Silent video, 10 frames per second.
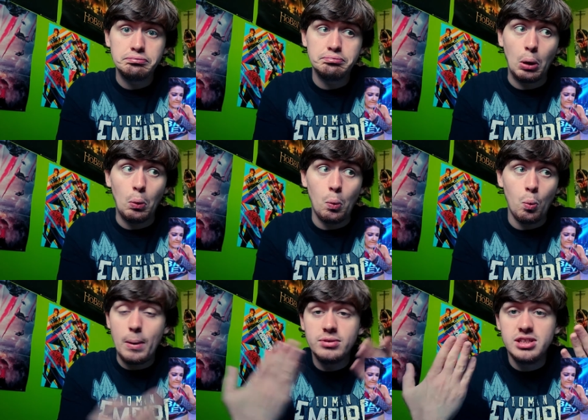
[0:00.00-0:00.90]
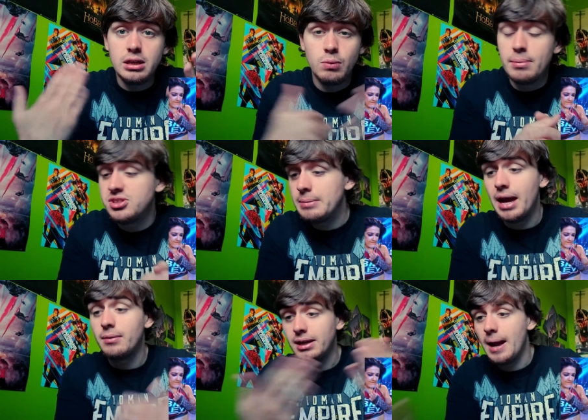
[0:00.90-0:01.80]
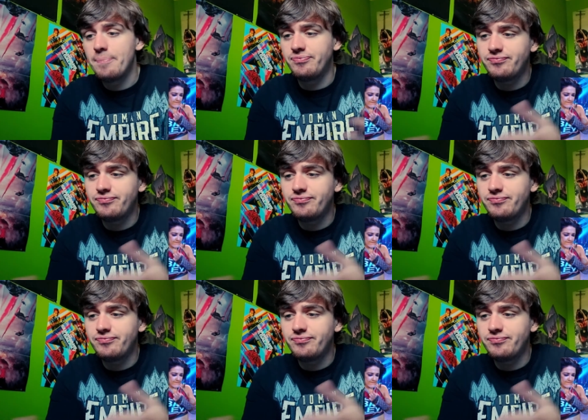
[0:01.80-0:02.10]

But we will see. But anyway, yeah.